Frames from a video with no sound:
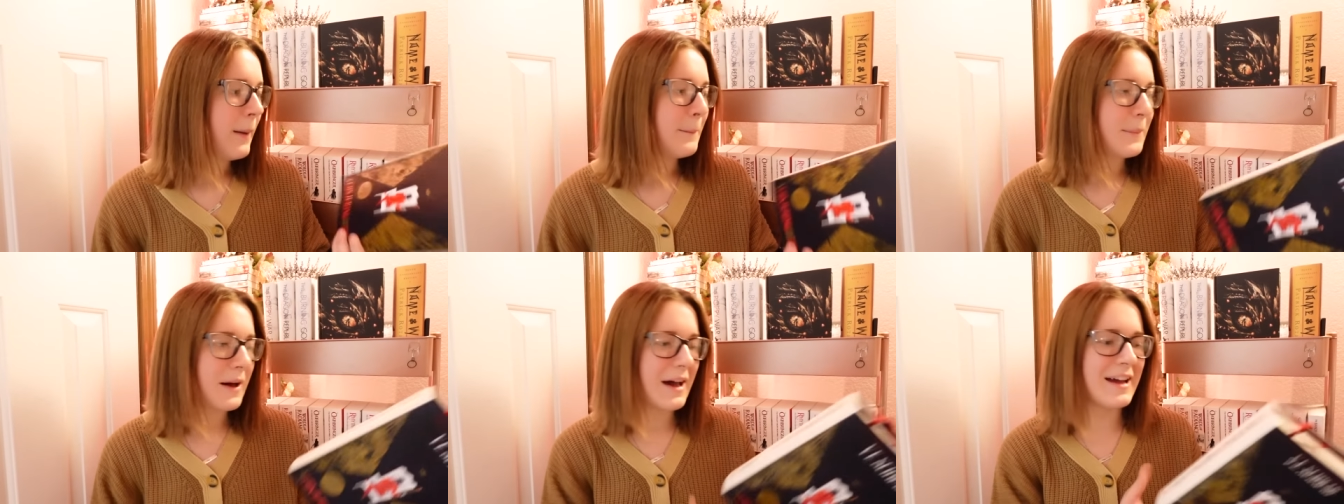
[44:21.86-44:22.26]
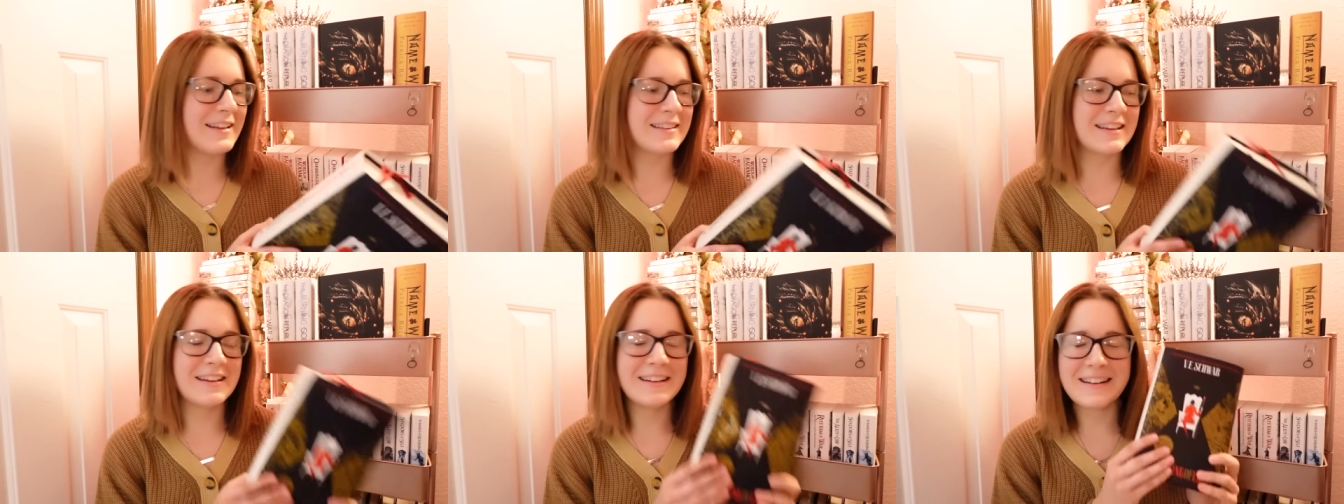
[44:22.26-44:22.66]

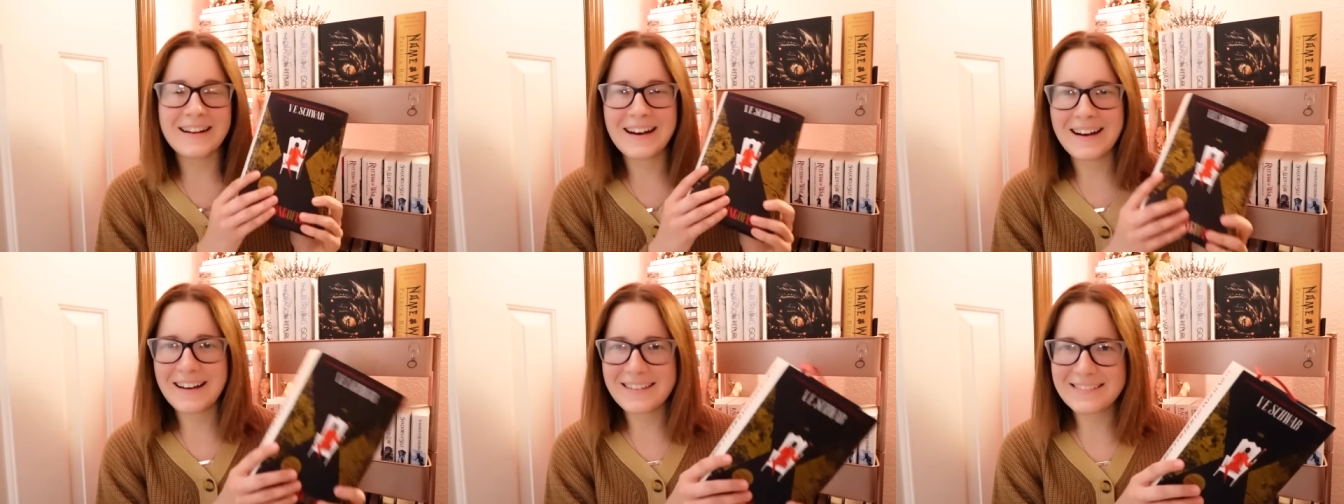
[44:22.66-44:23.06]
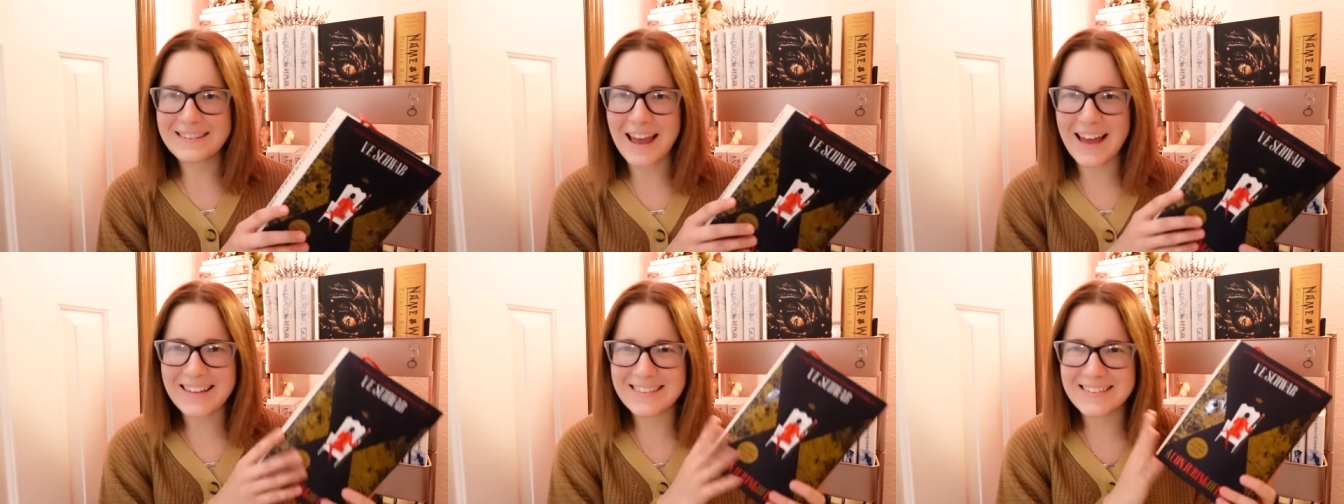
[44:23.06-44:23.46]
But
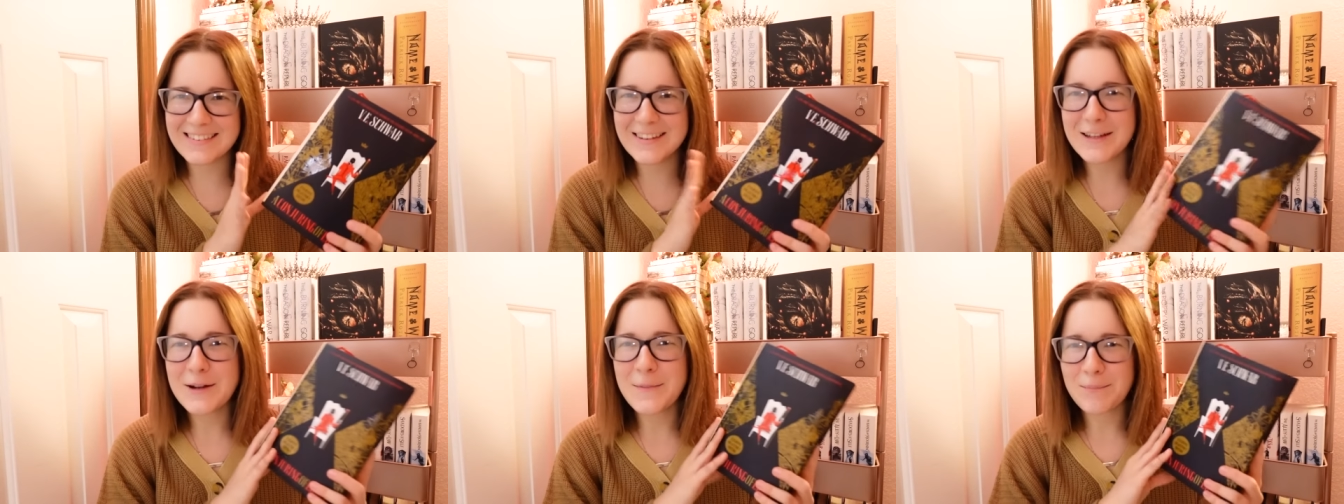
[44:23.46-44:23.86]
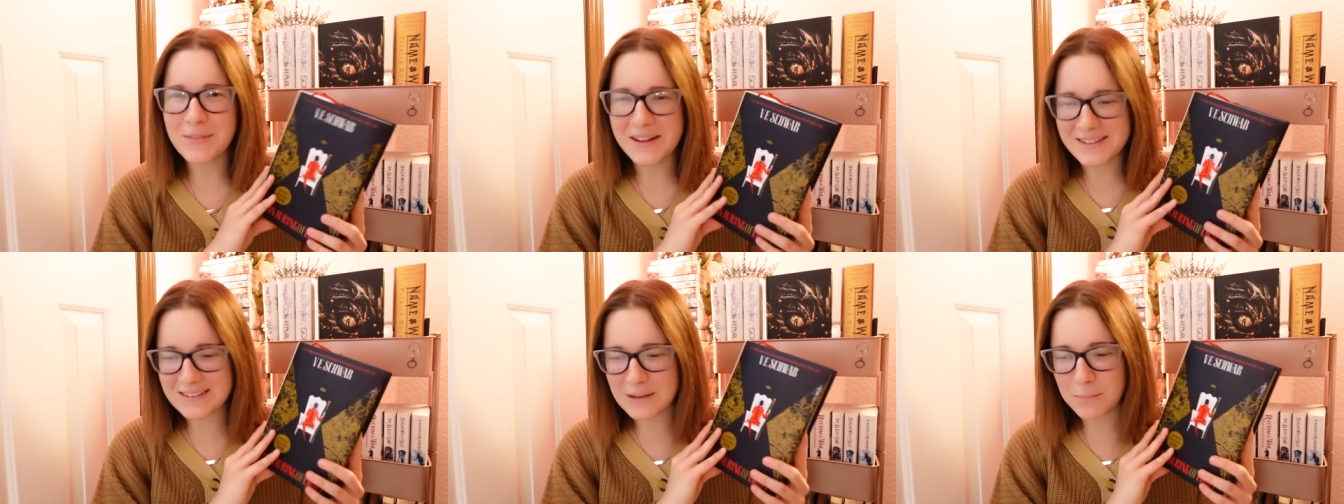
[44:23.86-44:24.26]
that's,
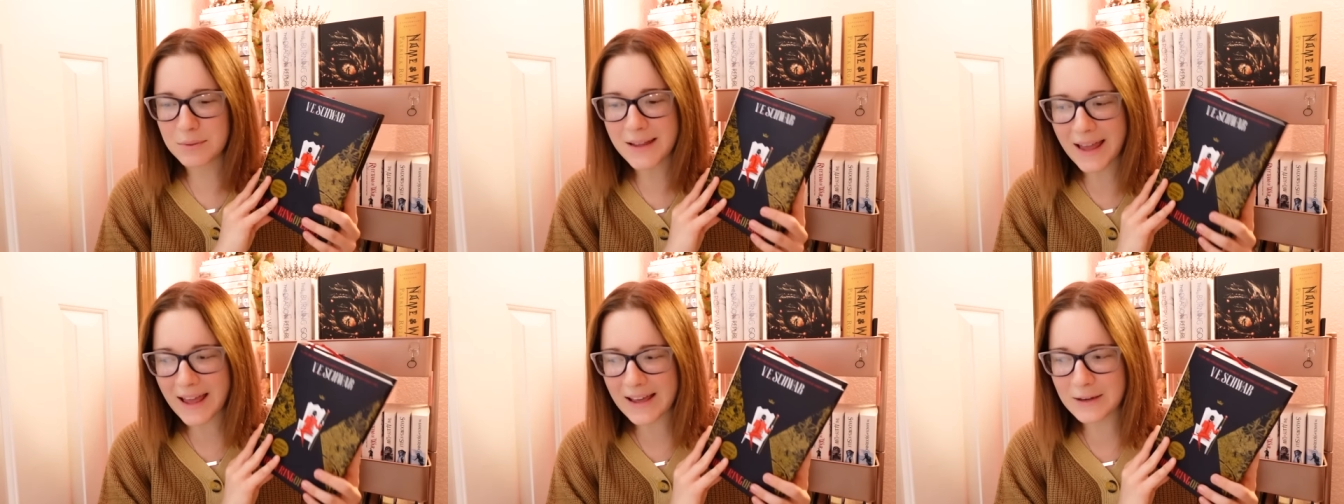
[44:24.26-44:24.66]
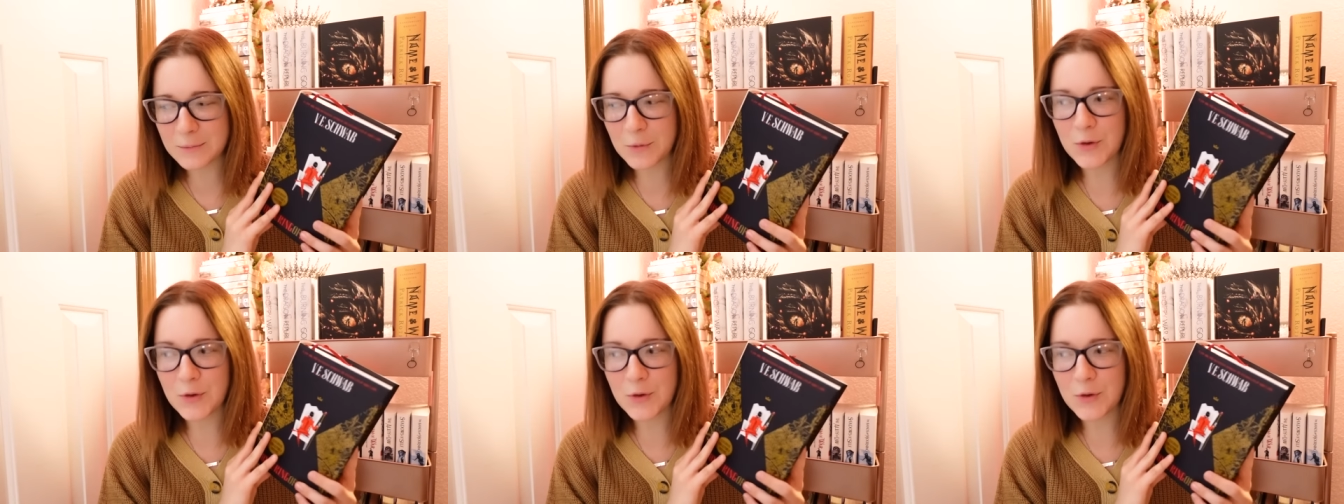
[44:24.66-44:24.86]
that's the plan.